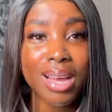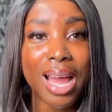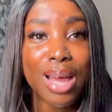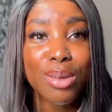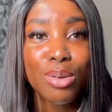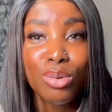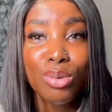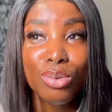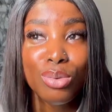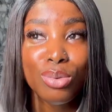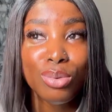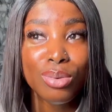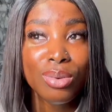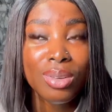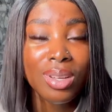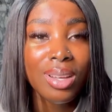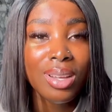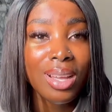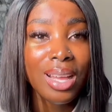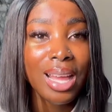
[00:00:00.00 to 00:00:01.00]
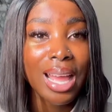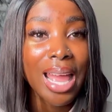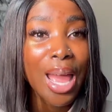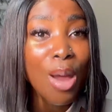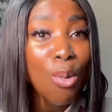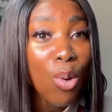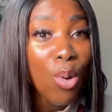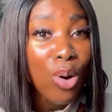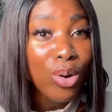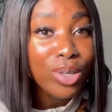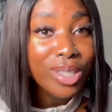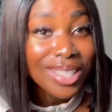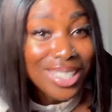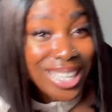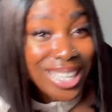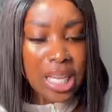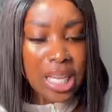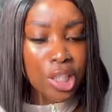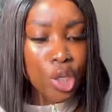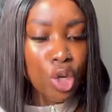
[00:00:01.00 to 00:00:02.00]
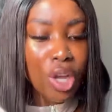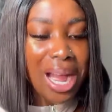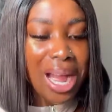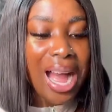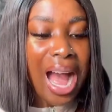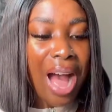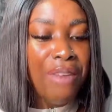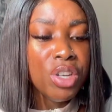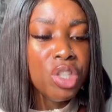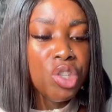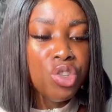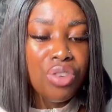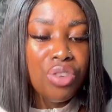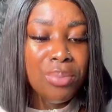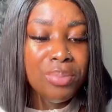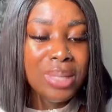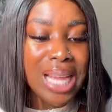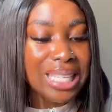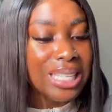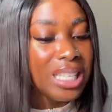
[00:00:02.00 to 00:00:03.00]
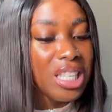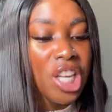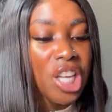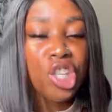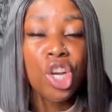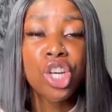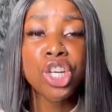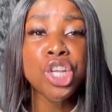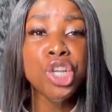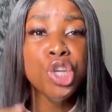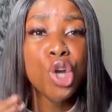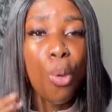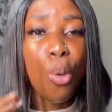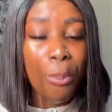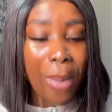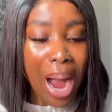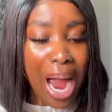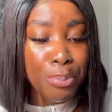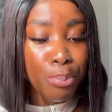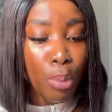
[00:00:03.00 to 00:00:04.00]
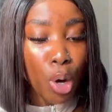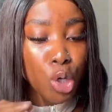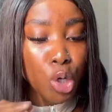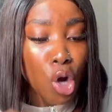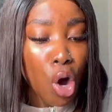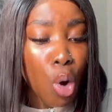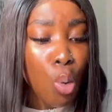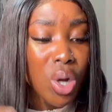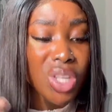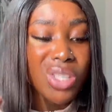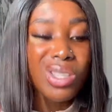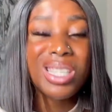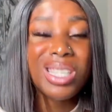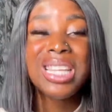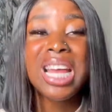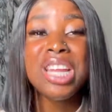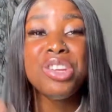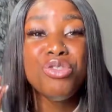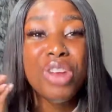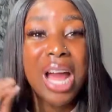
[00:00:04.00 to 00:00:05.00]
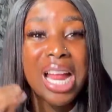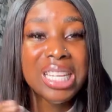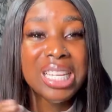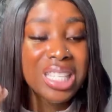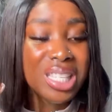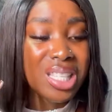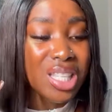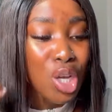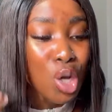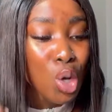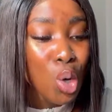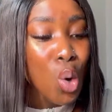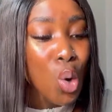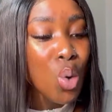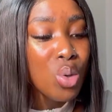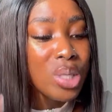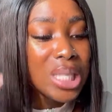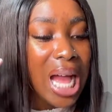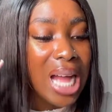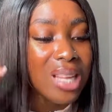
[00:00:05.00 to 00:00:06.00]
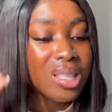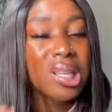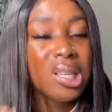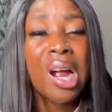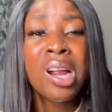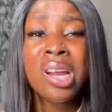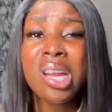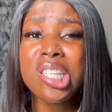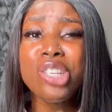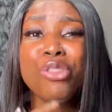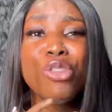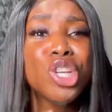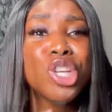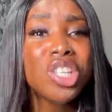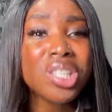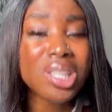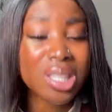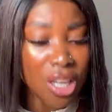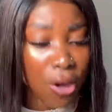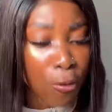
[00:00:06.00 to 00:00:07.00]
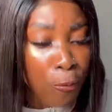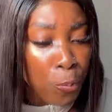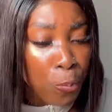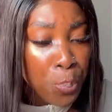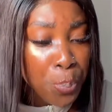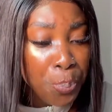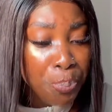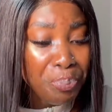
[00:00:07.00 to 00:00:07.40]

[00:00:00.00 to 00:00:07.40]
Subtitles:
I don't know. It would. You can't have a dream destination in your mind but no one to set realistic goals and targets for yourself.